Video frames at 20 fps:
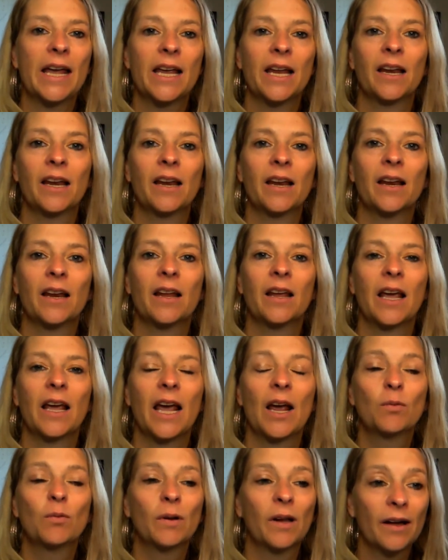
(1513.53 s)

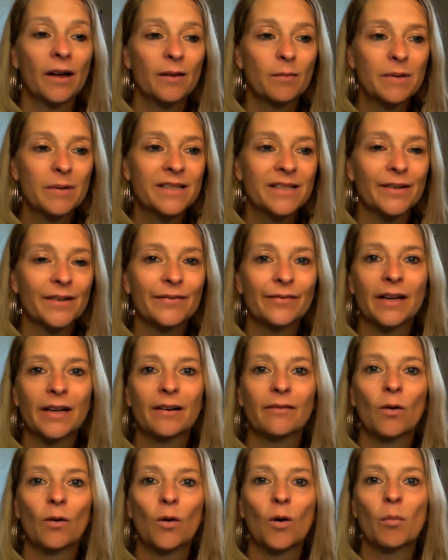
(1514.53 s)
It will either be
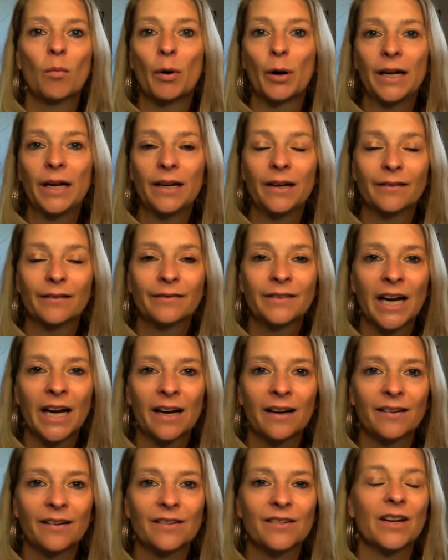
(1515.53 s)
self-love or body love
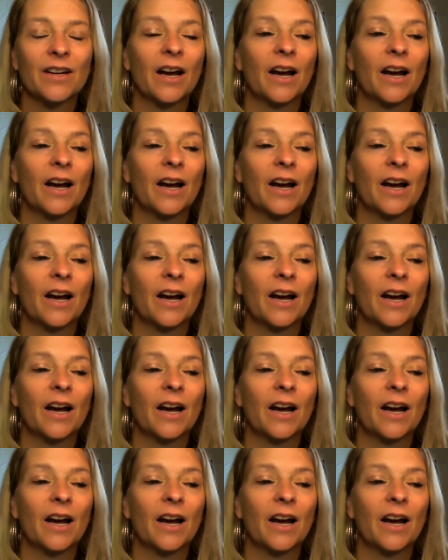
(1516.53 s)
challenge.